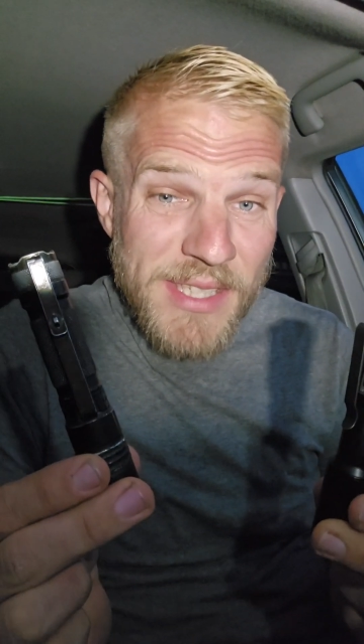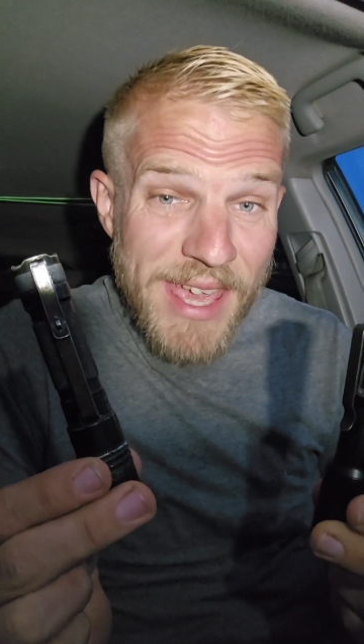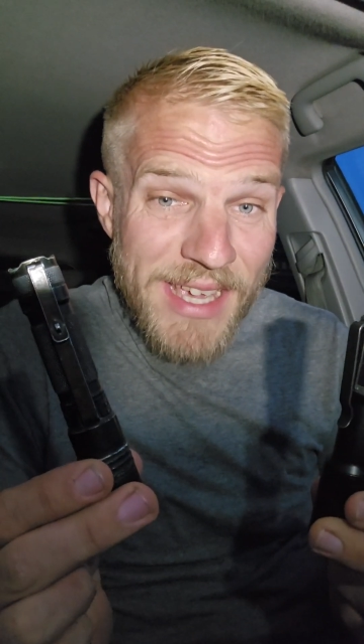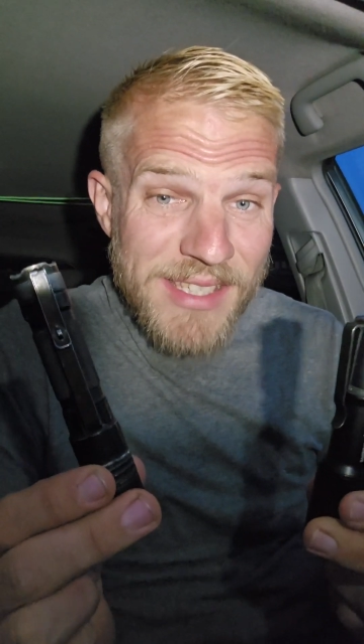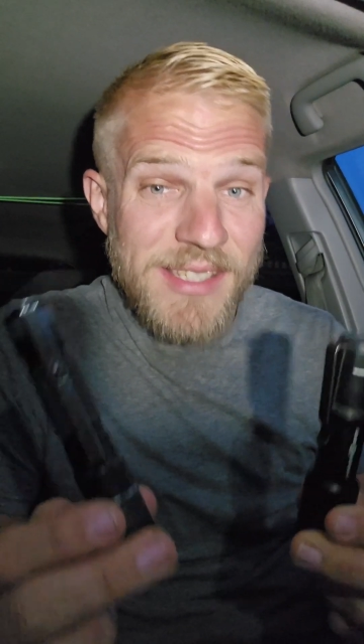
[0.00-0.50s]

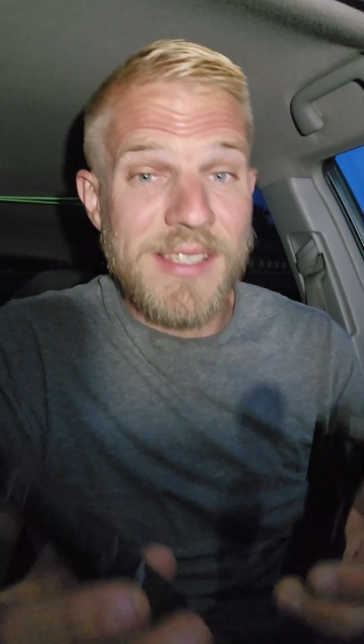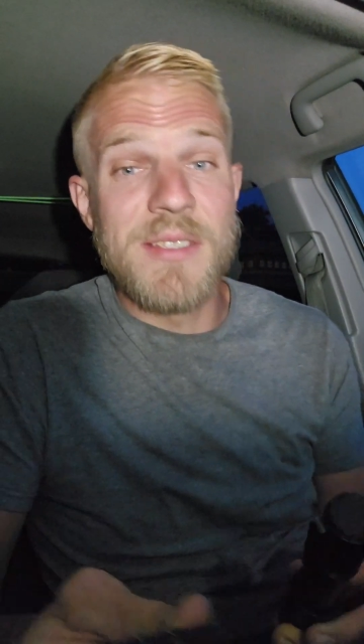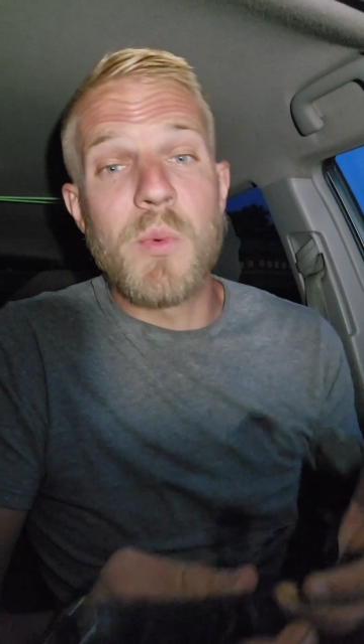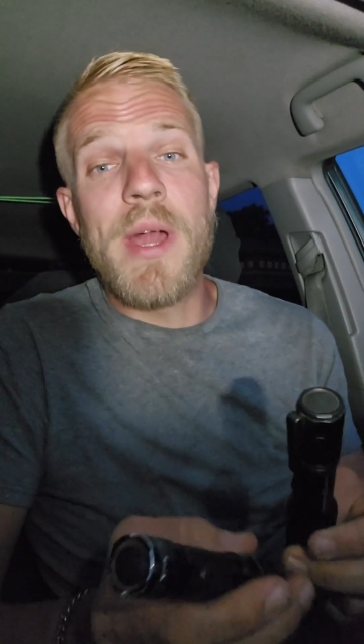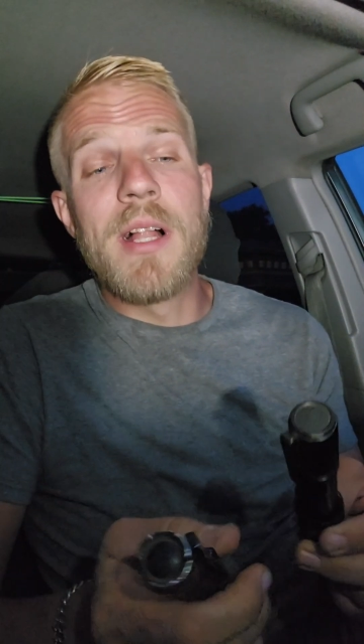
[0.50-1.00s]
cases
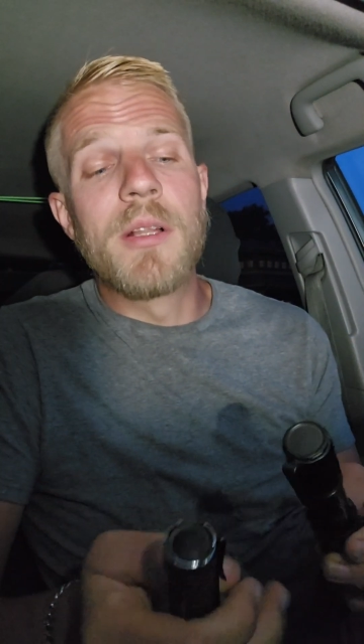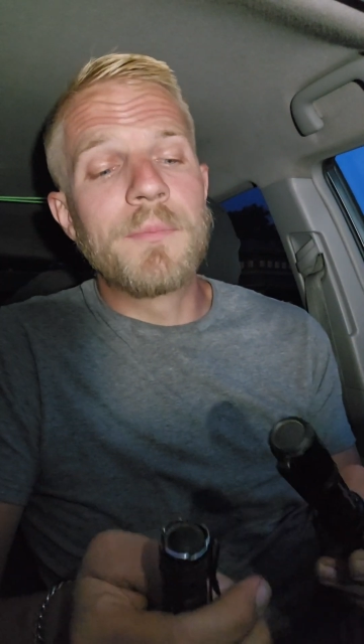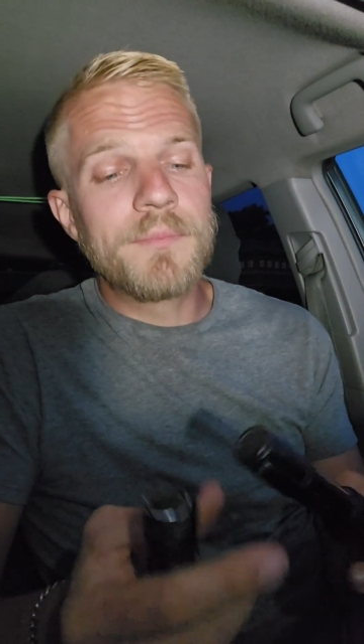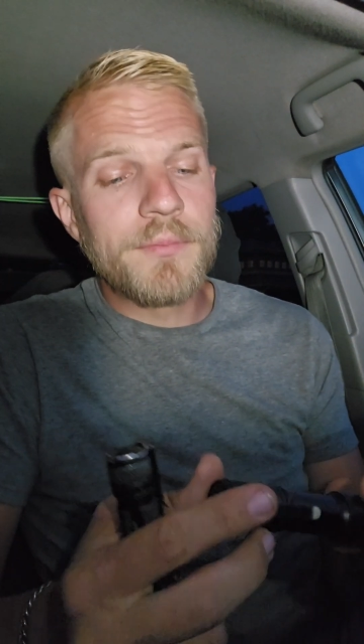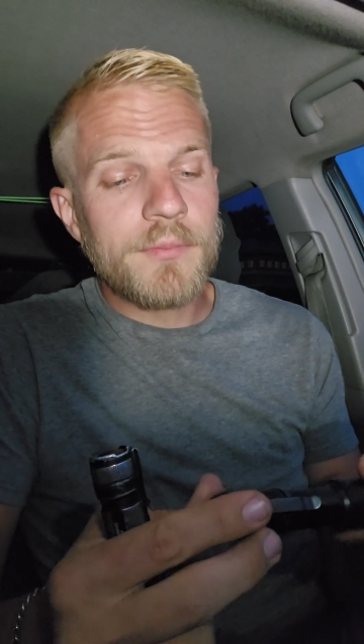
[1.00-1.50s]
as well.
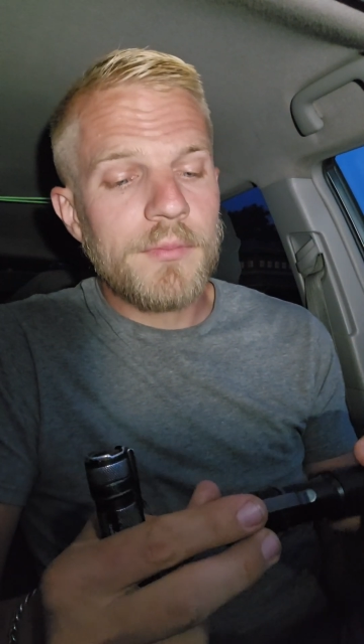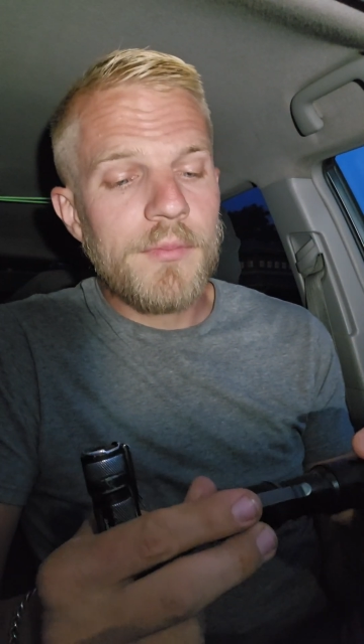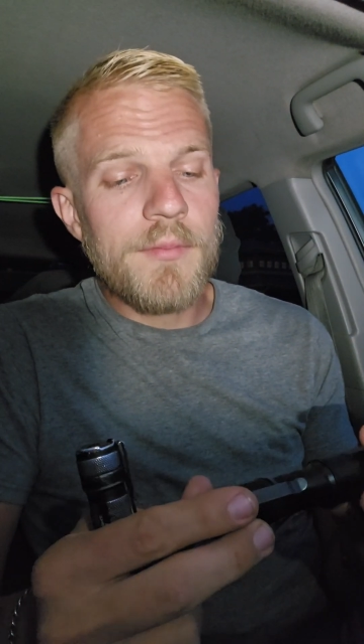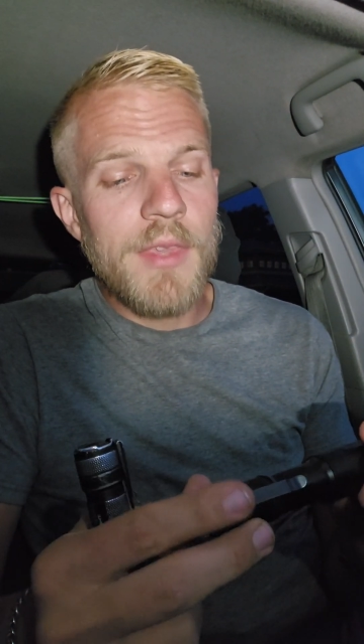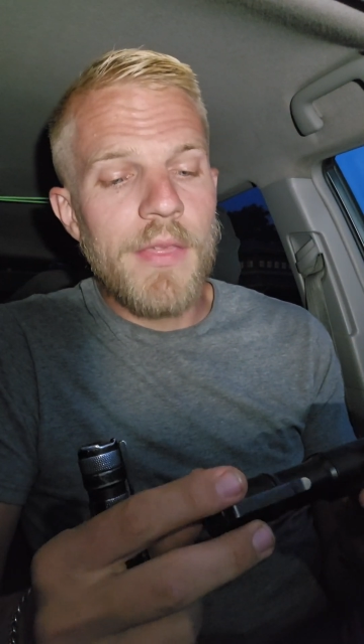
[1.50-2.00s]

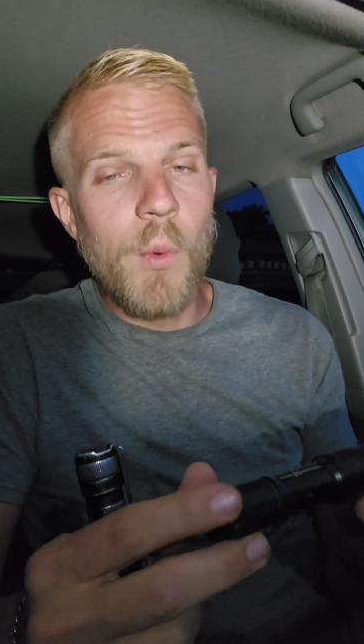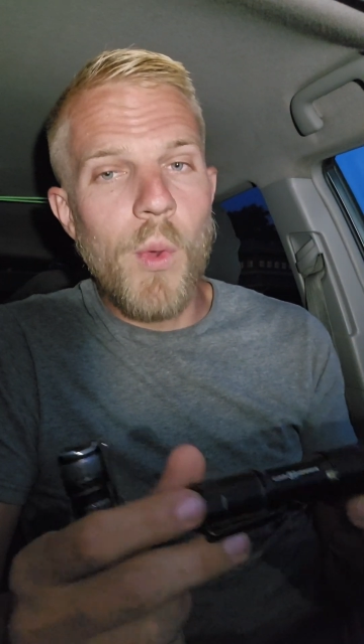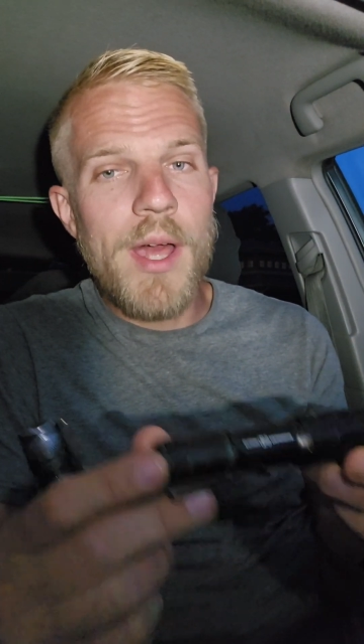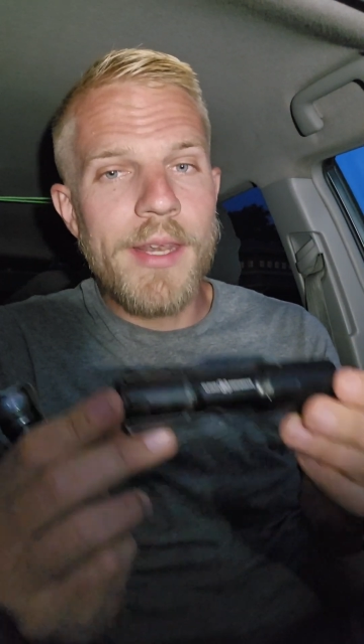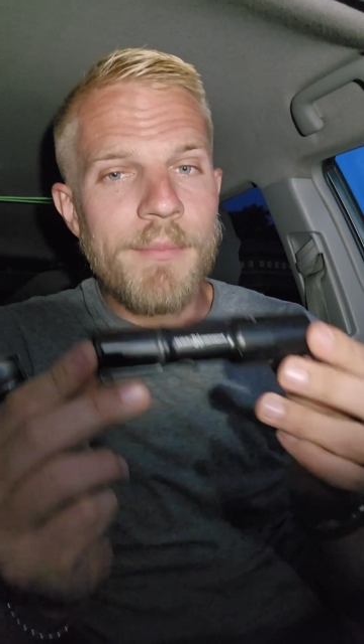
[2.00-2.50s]
The
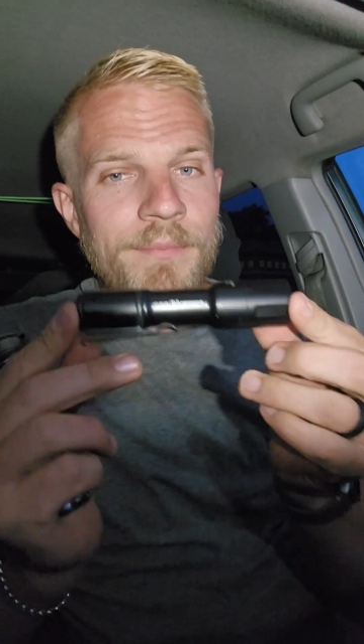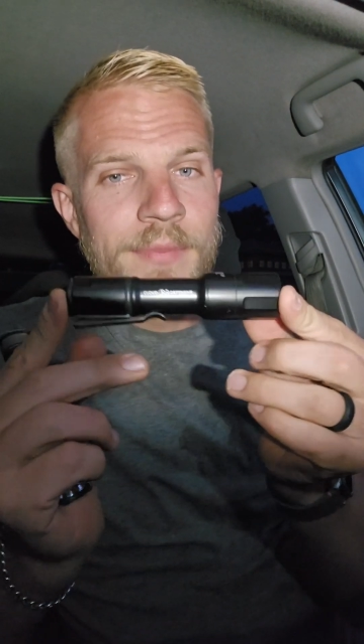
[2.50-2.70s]
one